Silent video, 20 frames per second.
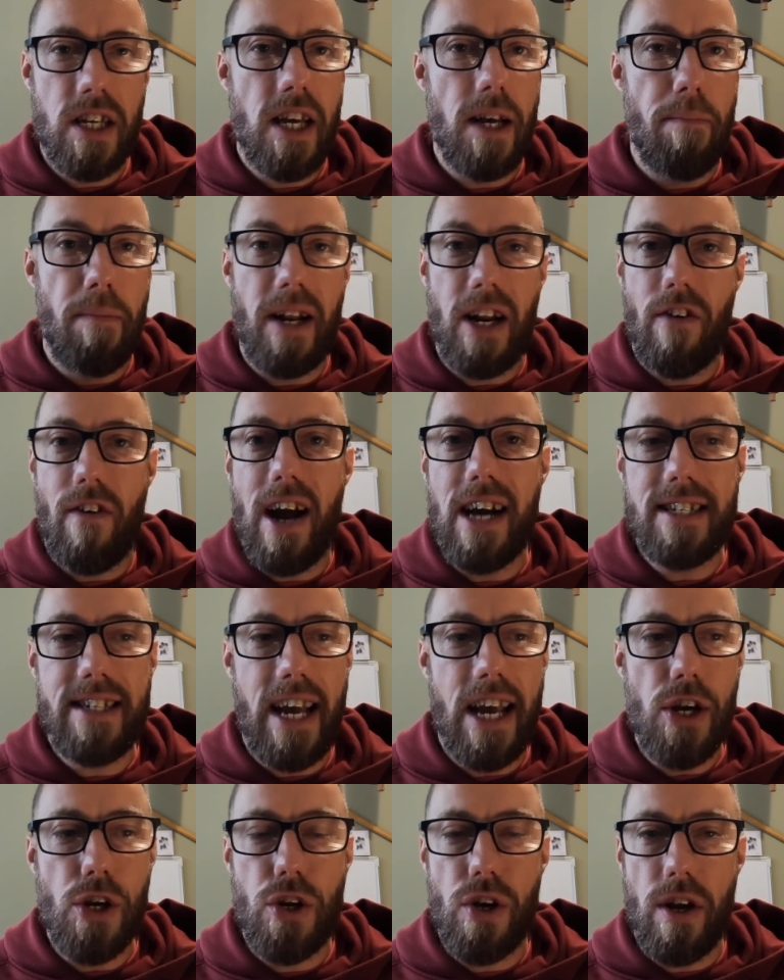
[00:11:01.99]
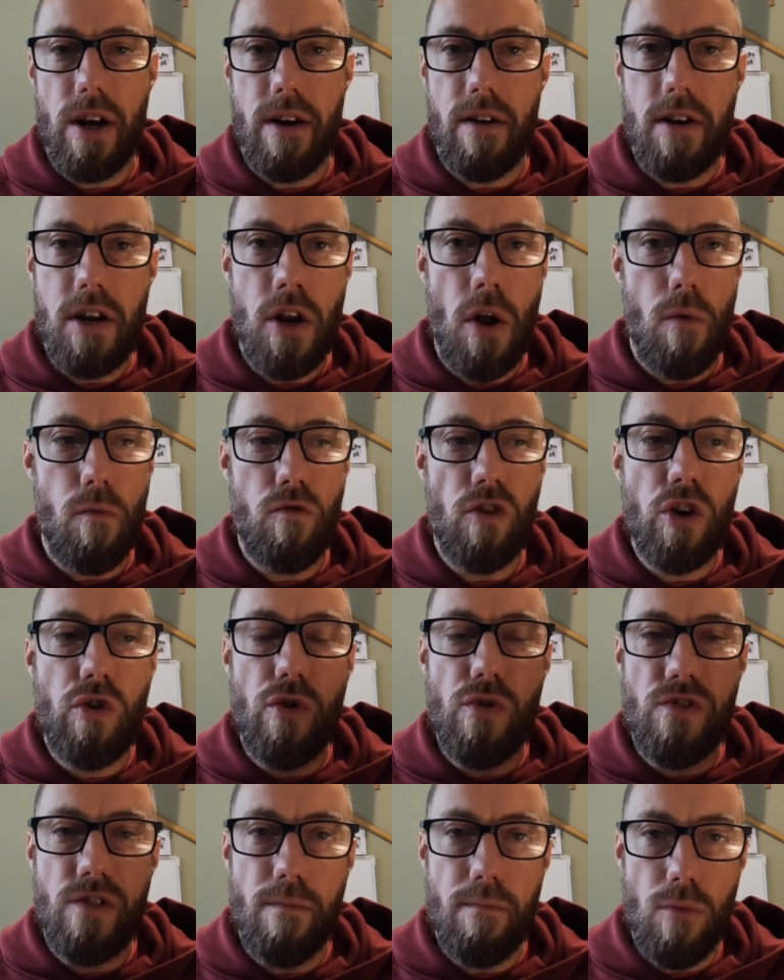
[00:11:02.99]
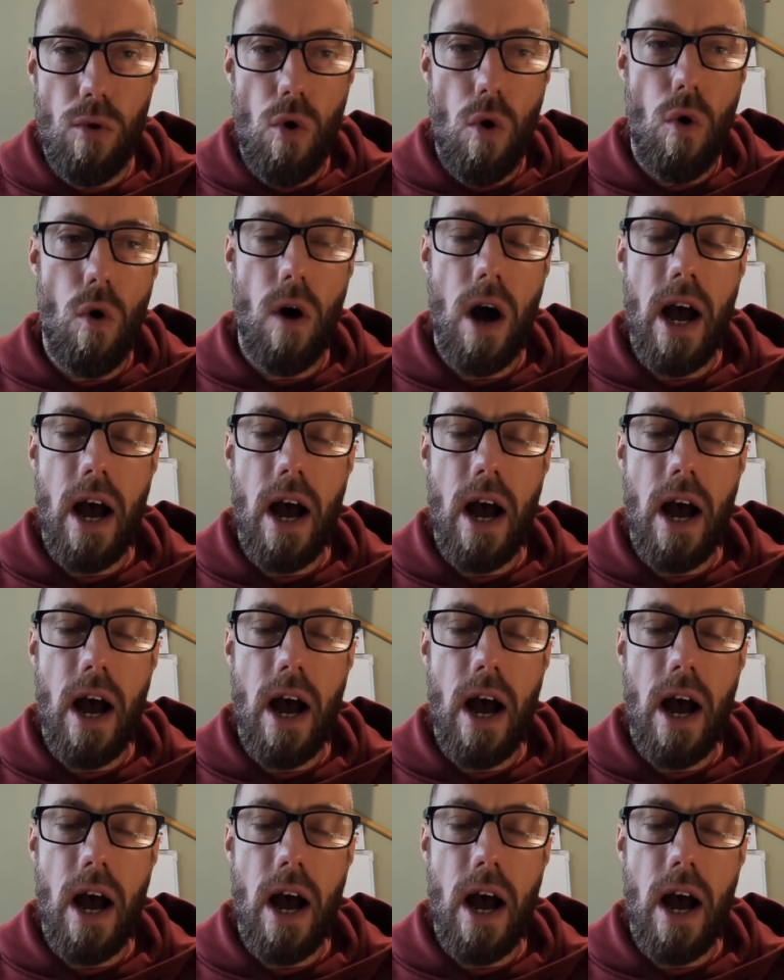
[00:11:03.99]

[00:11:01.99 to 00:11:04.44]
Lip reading: capillarization, recruiting more